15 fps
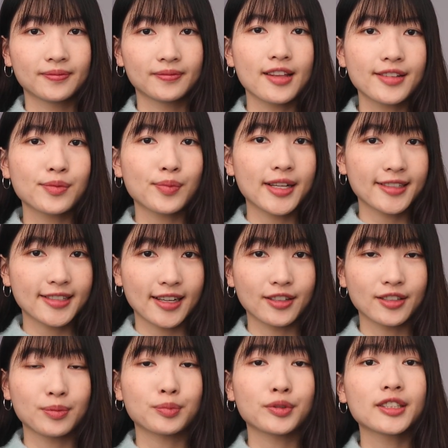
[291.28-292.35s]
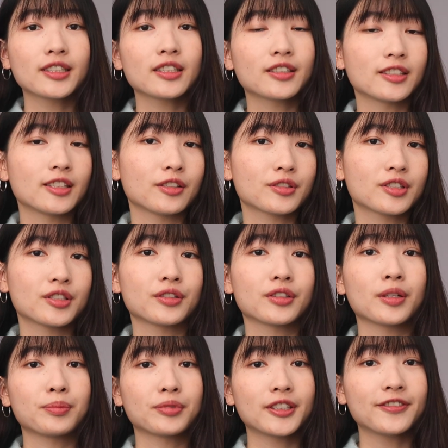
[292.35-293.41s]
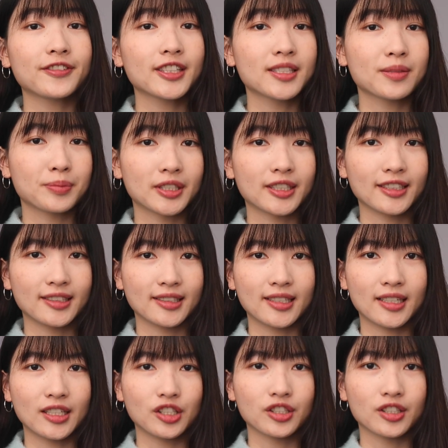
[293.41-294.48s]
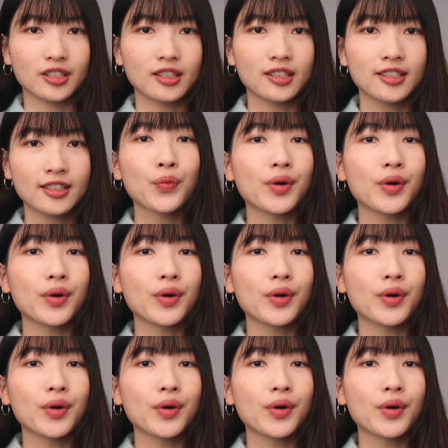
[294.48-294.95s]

This one sounds pretty close to the previous pronunciation.